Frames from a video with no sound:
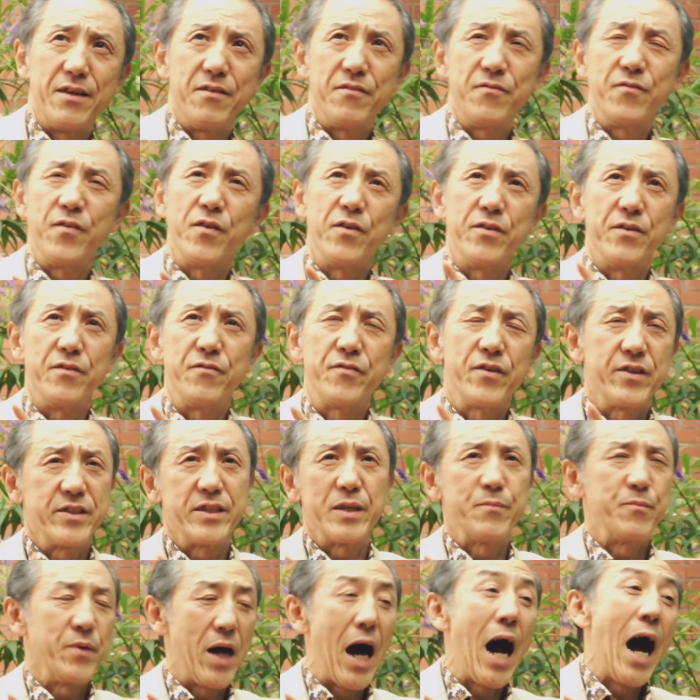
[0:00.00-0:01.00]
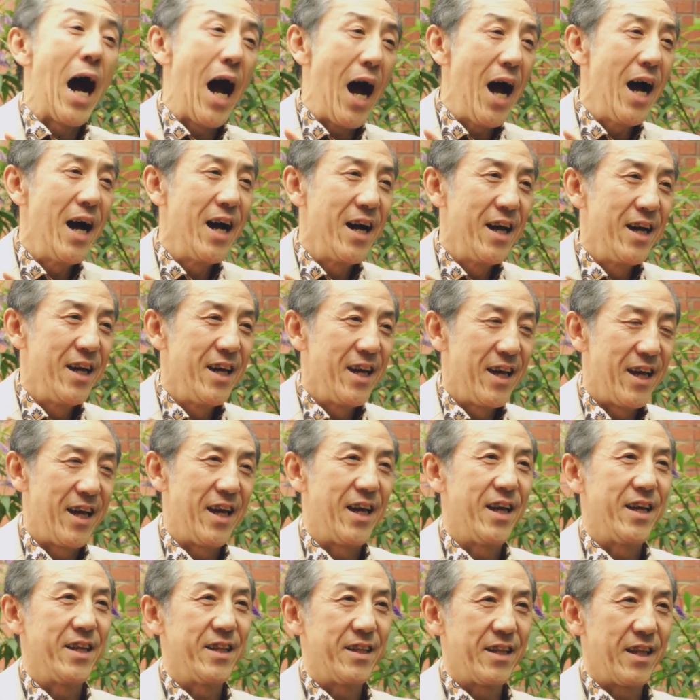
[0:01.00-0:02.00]
for example, a,
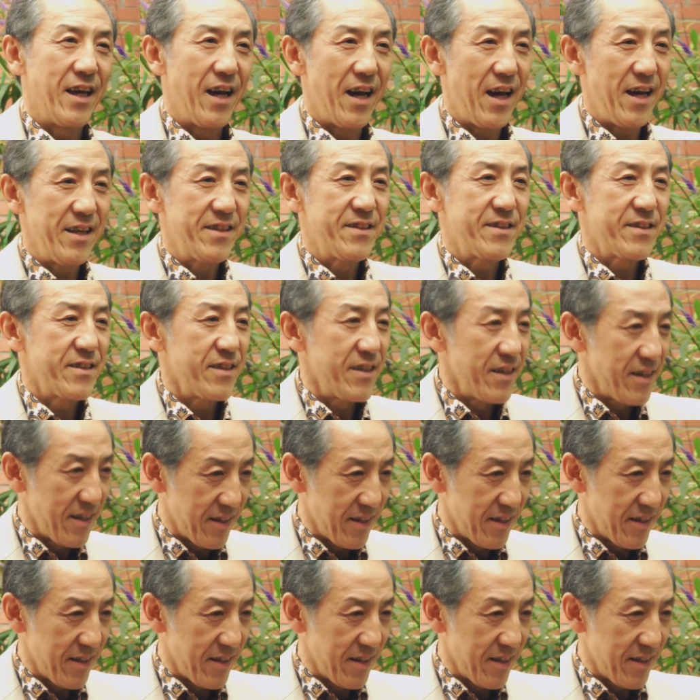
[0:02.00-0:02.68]
and ask